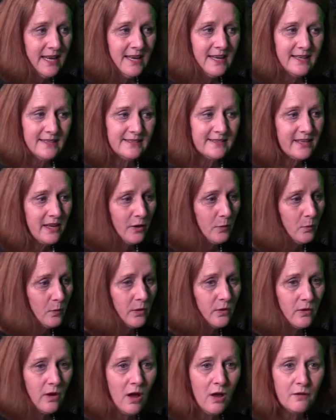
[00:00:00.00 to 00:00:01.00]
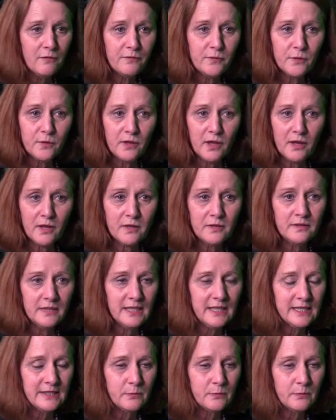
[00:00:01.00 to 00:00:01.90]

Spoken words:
So we're all full on.